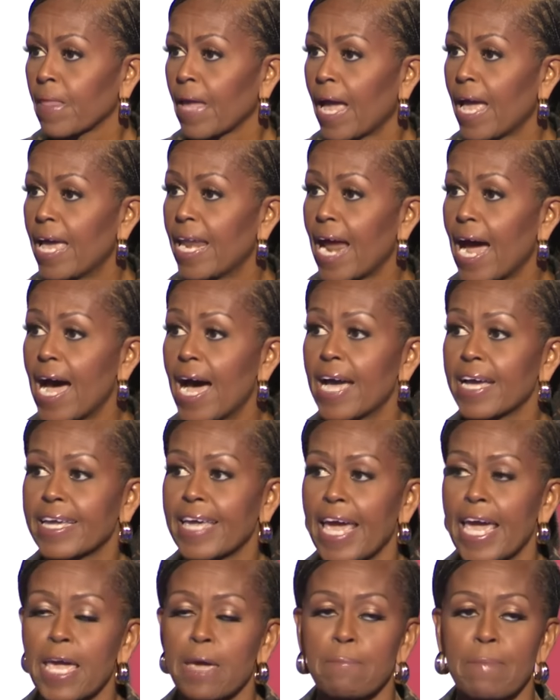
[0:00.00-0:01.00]
And I
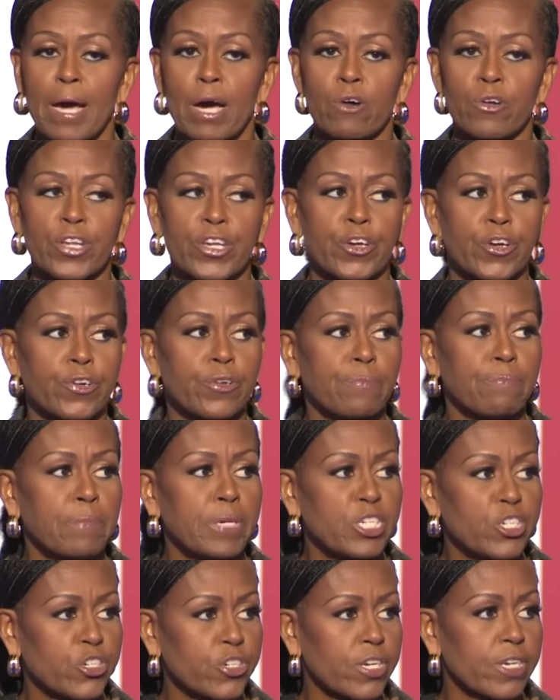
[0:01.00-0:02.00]
came out here to
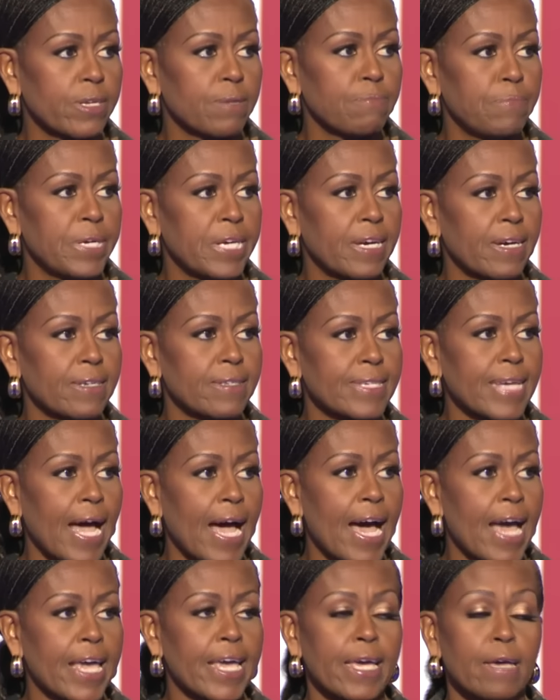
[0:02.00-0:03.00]
Michigan because I